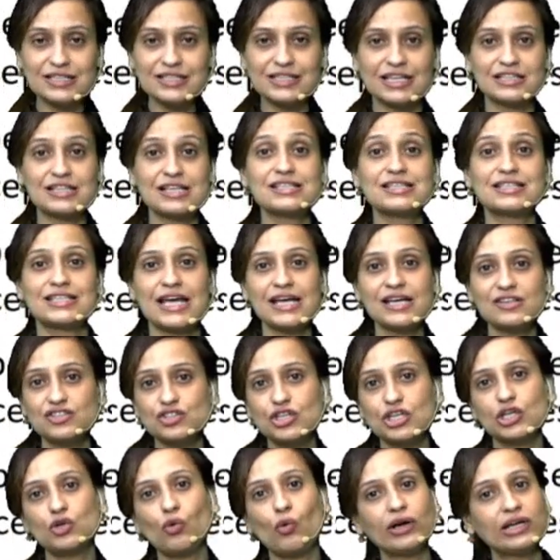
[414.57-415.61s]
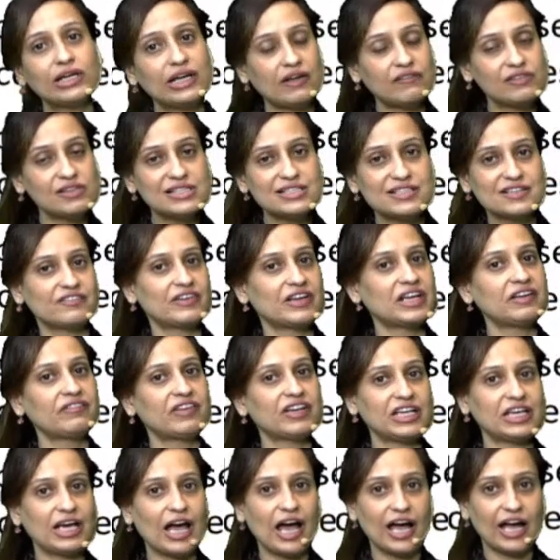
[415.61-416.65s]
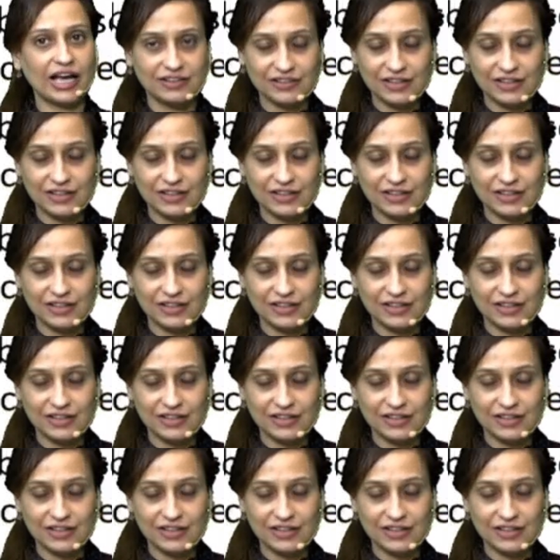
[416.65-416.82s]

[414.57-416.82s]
that the sex steroid levels are very, very high.